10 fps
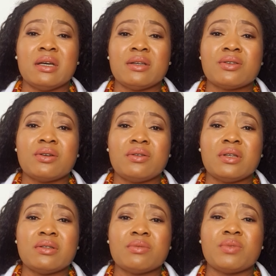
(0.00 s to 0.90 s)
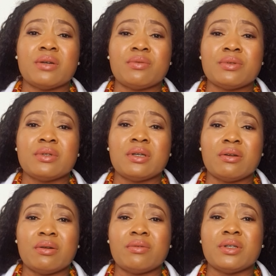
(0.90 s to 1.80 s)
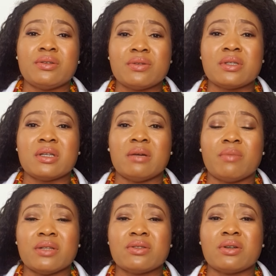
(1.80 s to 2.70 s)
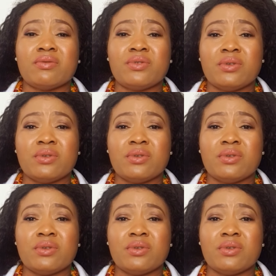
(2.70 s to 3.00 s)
So you need to be able to, you know, reduce the amount of